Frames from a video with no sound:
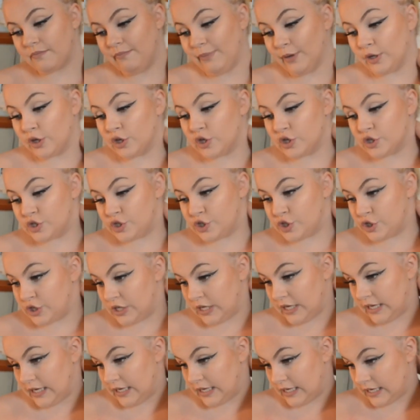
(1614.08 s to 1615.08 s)
because
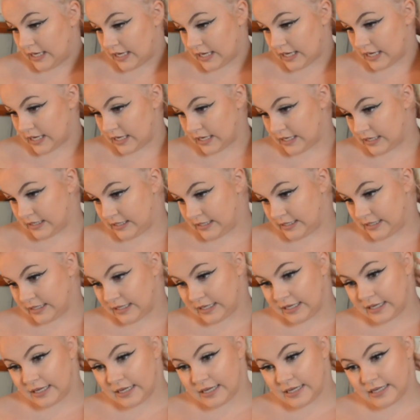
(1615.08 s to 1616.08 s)
she
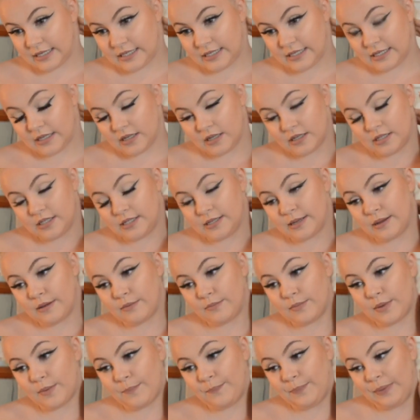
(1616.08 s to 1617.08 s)
did
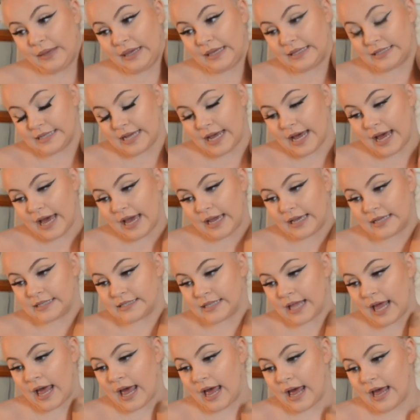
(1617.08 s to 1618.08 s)
some
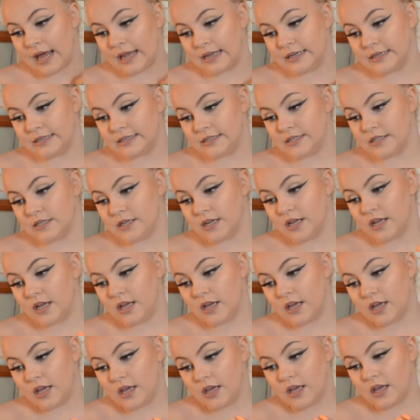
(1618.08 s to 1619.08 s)
BTECs, and
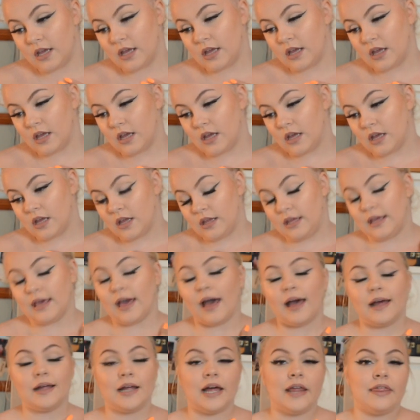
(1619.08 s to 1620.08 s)

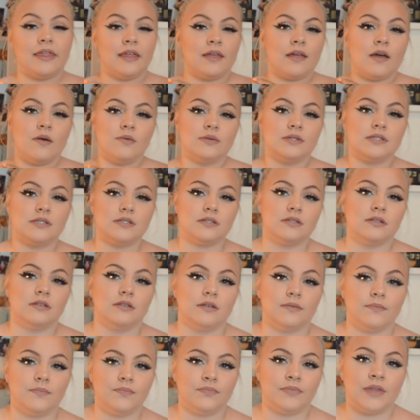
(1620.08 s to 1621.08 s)
yeah, I think that
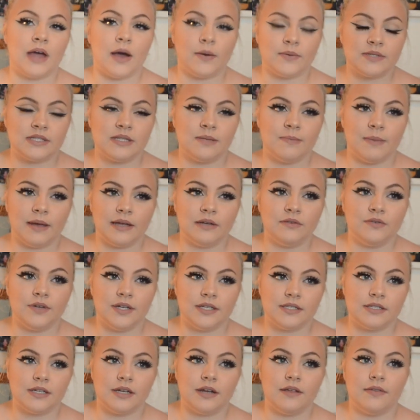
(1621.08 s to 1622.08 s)
was the main
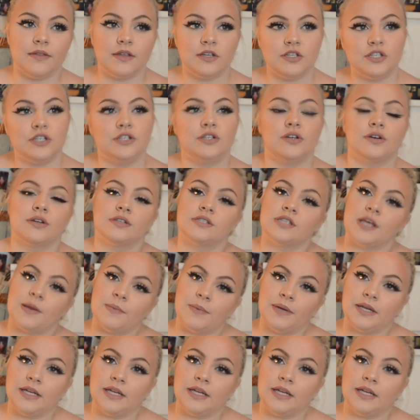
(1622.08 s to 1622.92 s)
reason. And then she took some